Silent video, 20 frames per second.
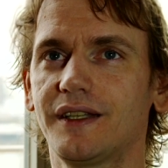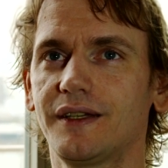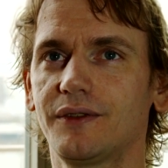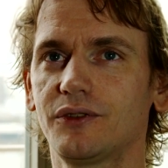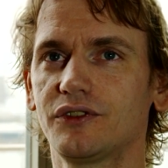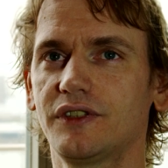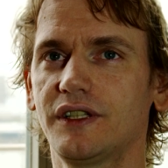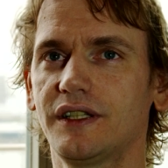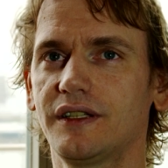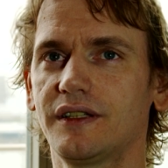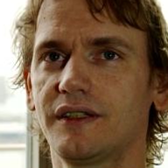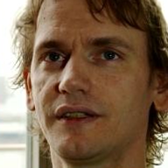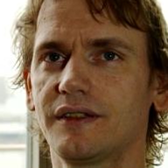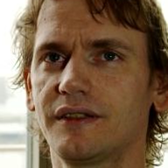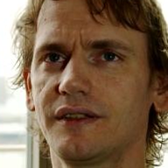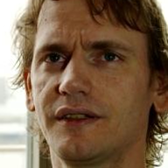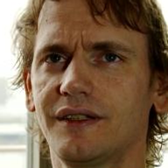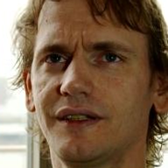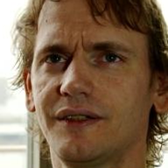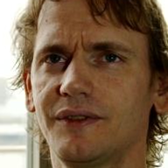I was like,
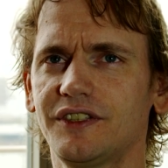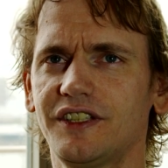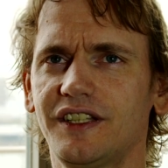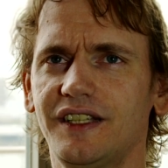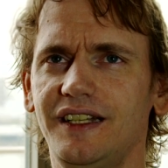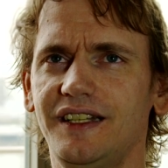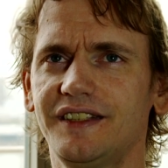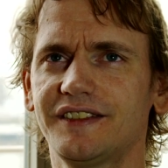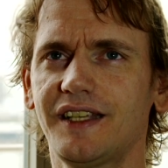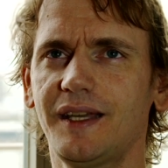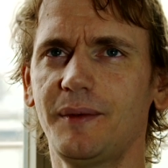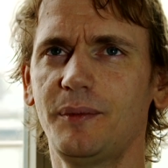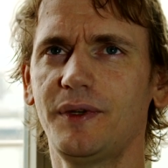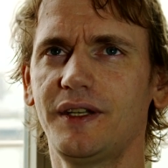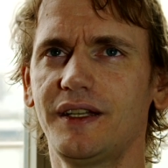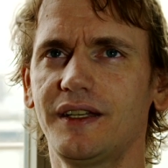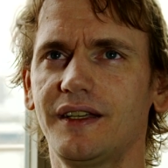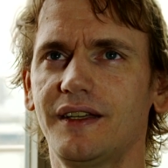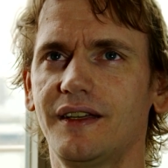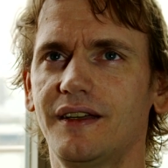what the hell is
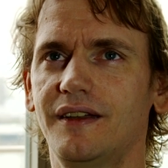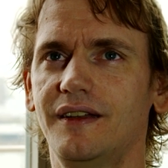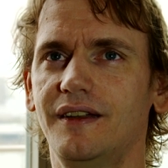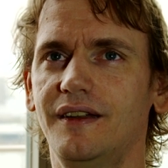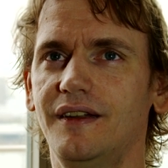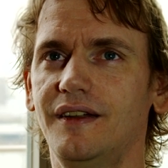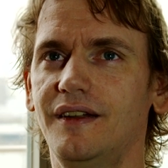happening here?